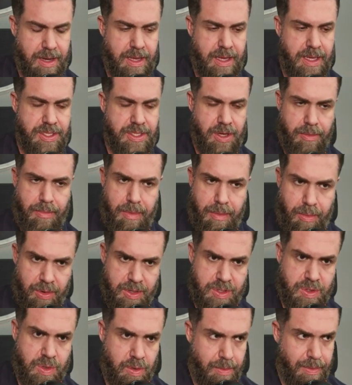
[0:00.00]
So remember I was
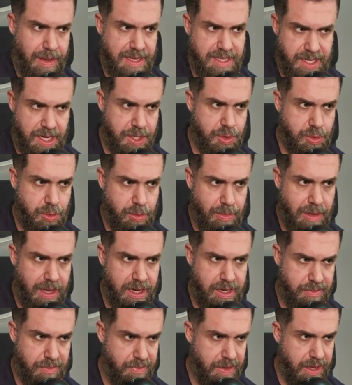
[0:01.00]
talking about sexual
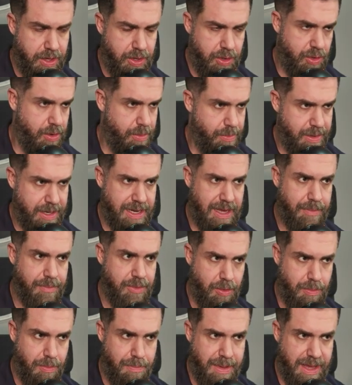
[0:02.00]
market value. You've got to become
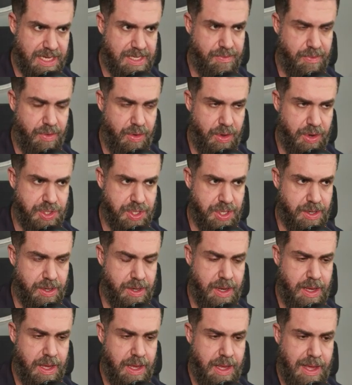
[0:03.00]
your best version.
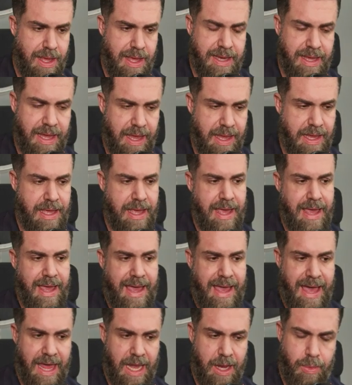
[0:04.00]
Okay,
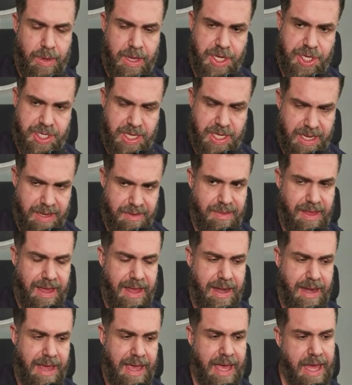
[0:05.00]
how do we achieve that?
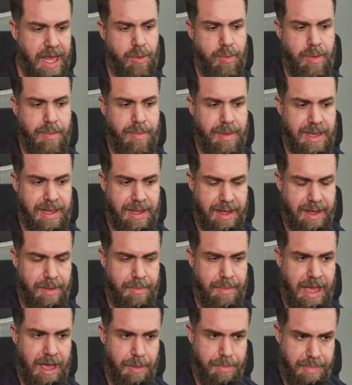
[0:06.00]
How do we become
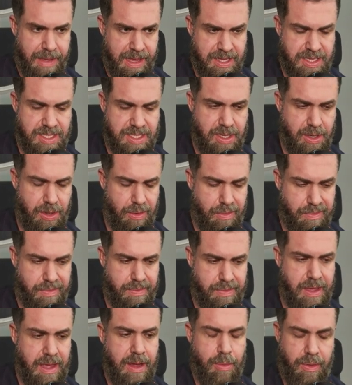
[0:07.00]
our best self?
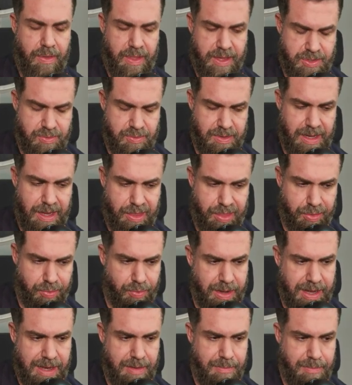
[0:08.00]
Well, there's really
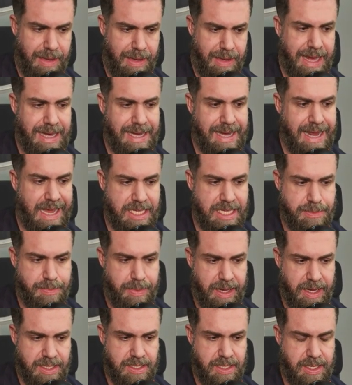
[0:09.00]
3 main
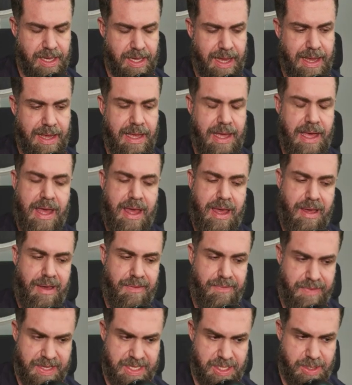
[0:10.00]
aspects. Okay,
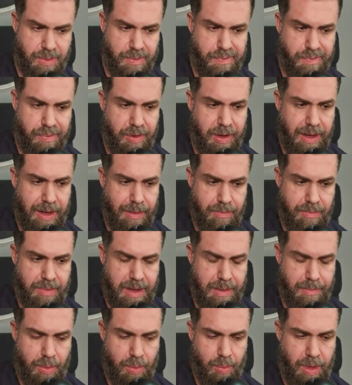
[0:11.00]
physical frame,
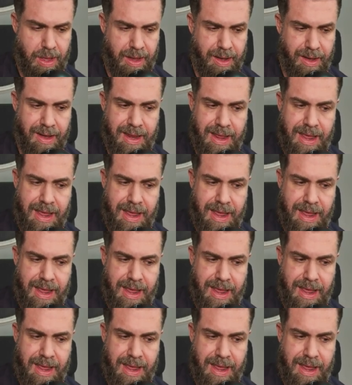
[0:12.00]
number 1.